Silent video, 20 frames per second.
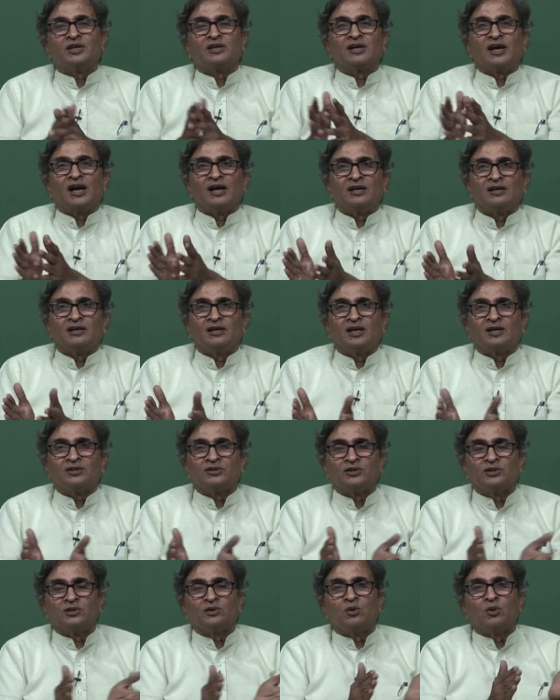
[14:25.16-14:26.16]
are carrying let us
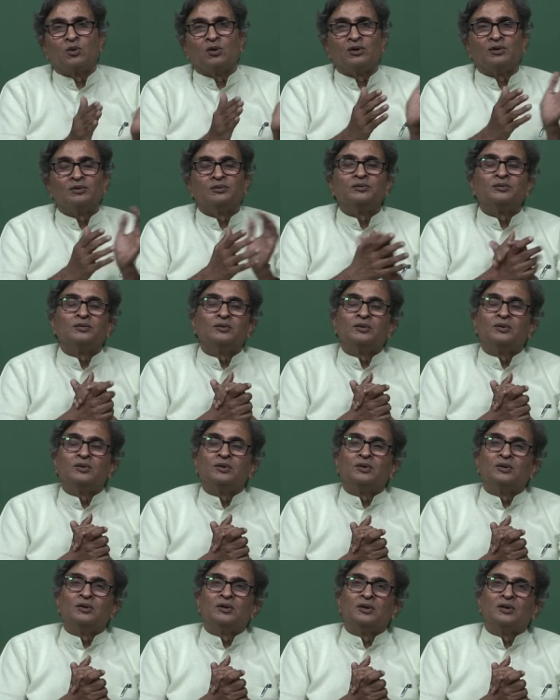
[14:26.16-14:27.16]
say the cold
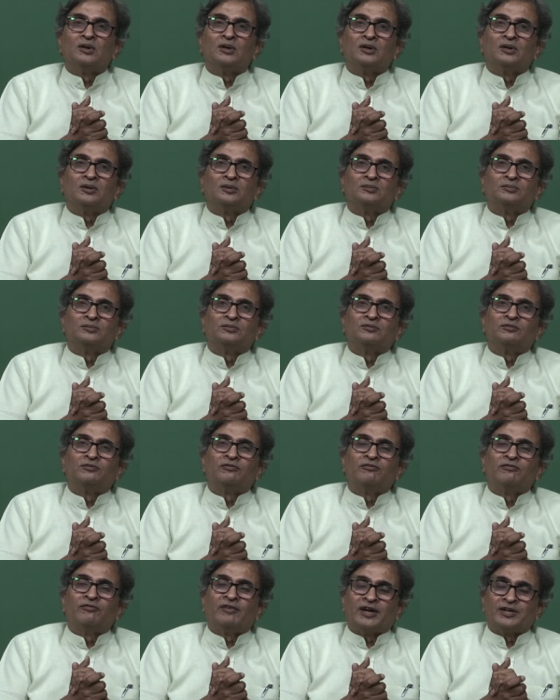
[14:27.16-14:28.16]
uh,
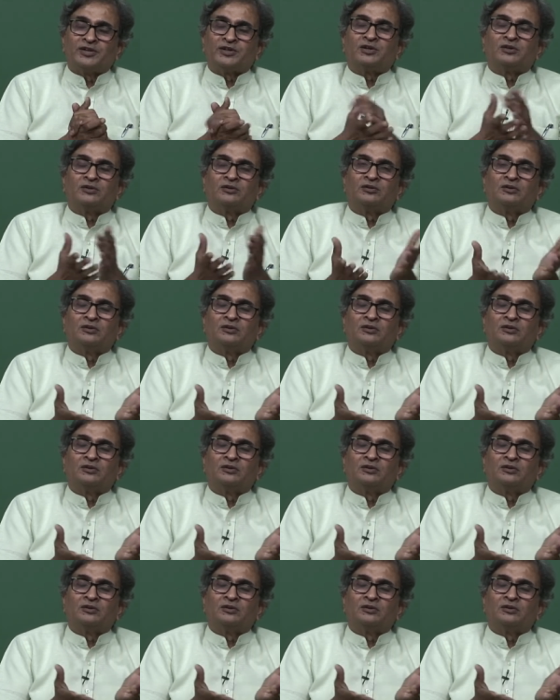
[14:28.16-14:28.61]
fresh